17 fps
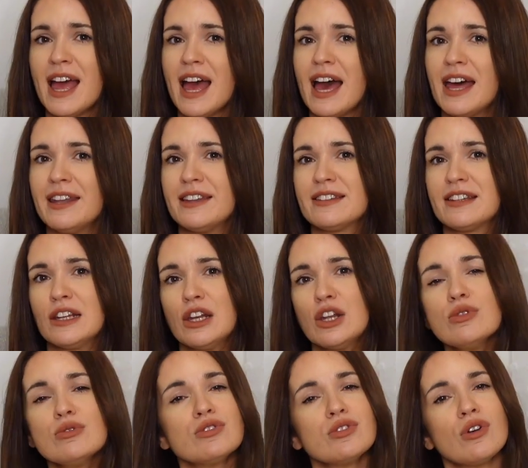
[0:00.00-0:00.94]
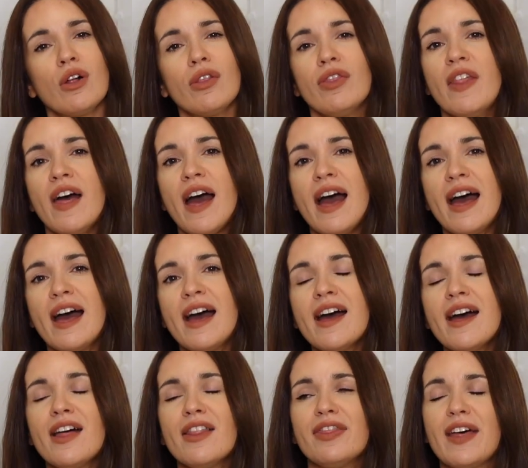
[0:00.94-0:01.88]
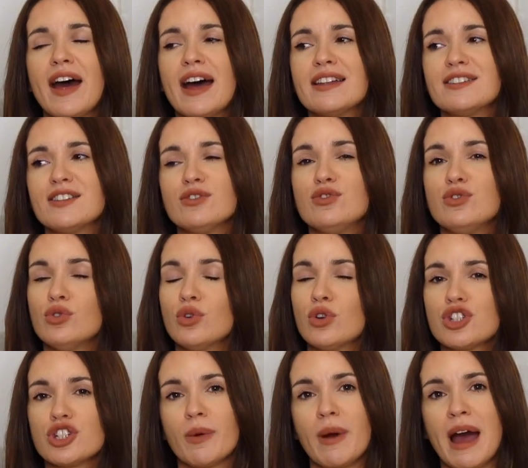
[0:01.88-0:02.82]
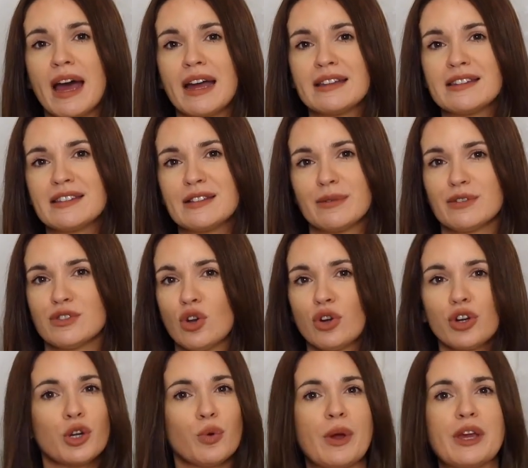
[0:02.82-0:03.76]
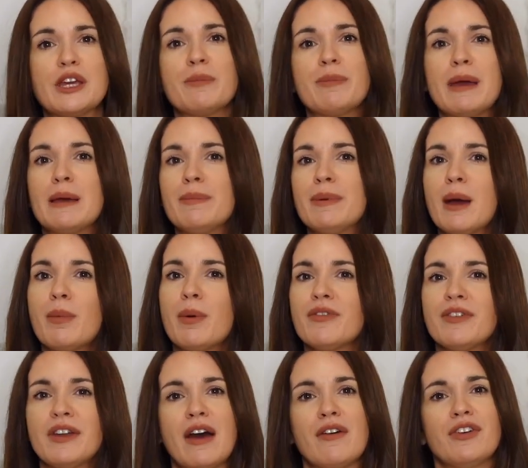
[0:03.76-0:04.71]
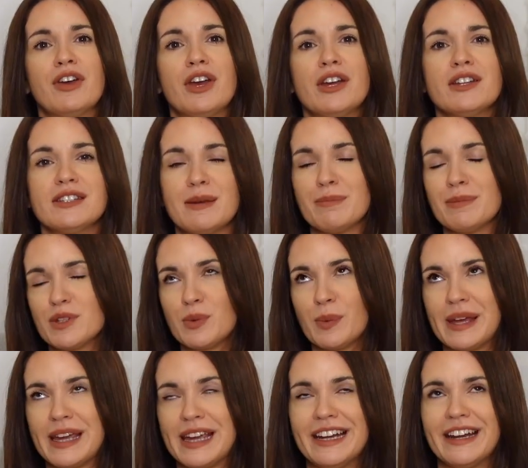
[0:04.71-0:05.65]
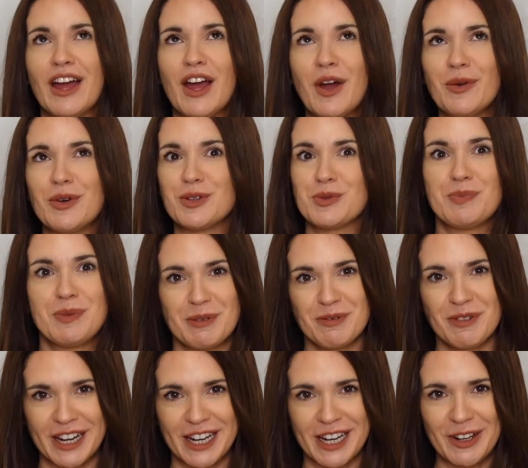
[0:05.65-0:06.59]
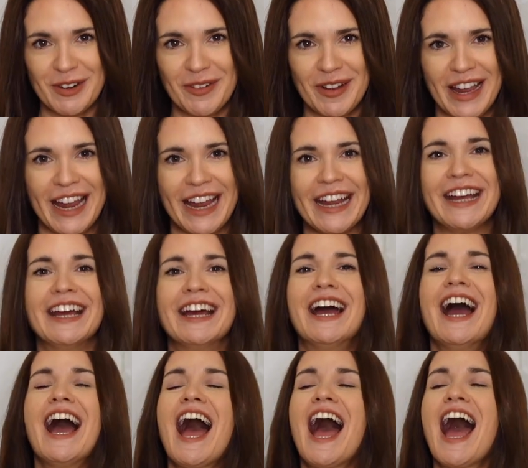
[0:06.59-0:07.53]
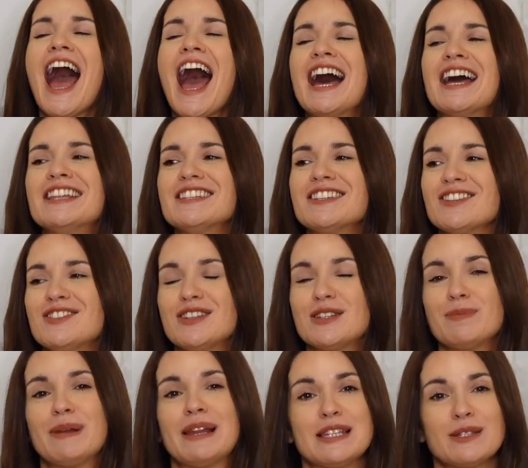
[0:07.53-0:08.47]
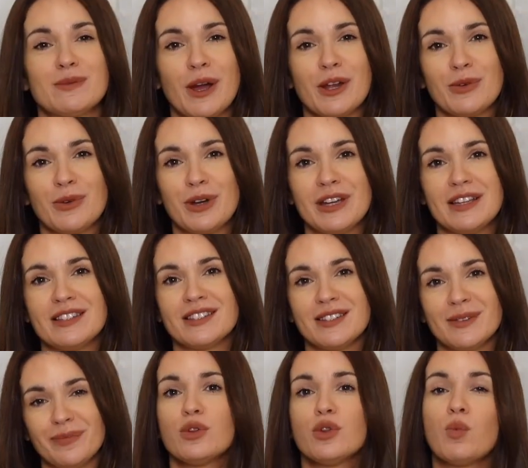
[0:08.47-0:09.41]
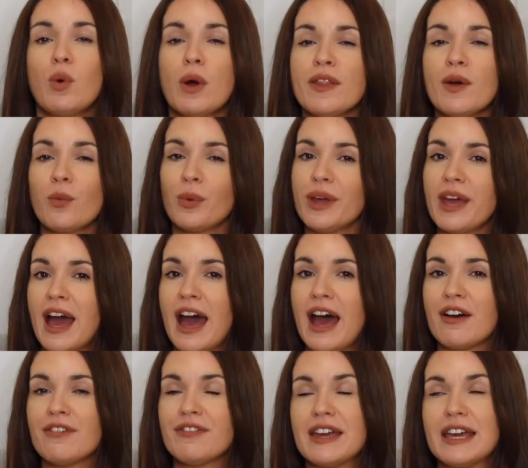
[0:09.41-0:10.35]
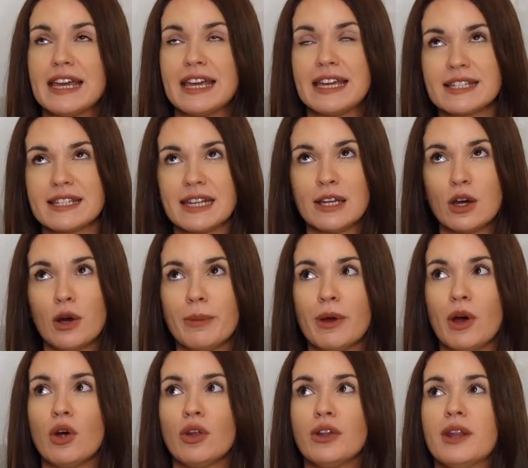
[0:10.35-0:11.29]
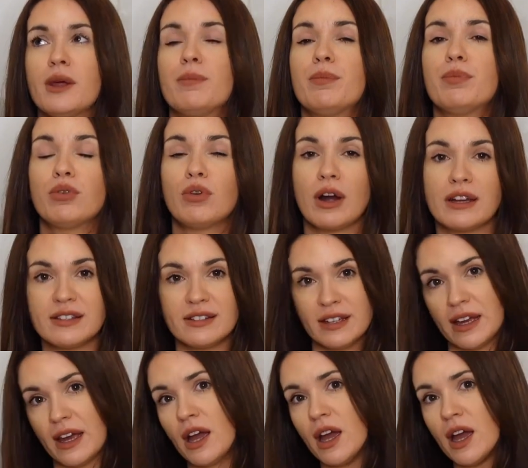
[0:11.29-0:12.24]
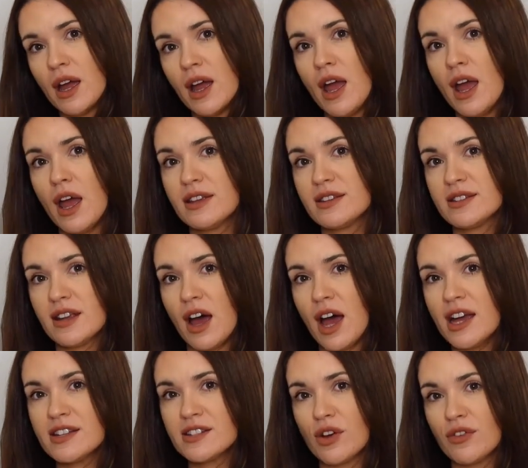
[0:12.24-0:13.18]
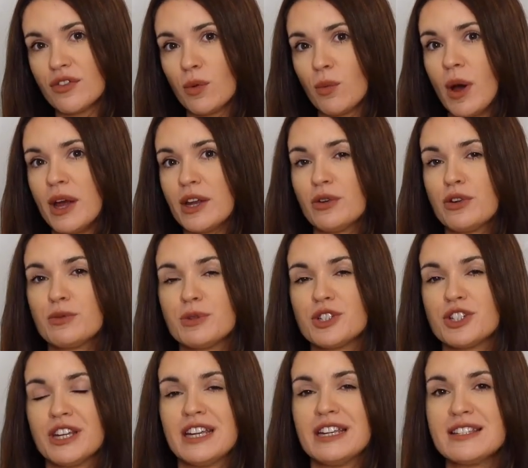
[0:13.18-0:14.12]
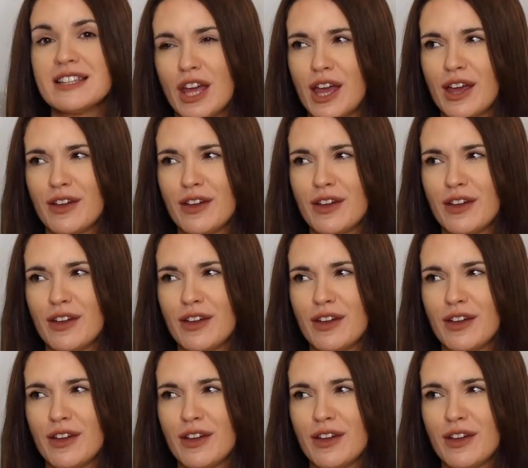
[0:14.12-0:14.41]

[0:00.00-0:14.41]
and there's loads on there that do not show ads, so it's not going to wake your baby up with an advert in between, which would be really annoying, and displays white noise. The one that we have is a little bit on the pricier side of the white noise machines. I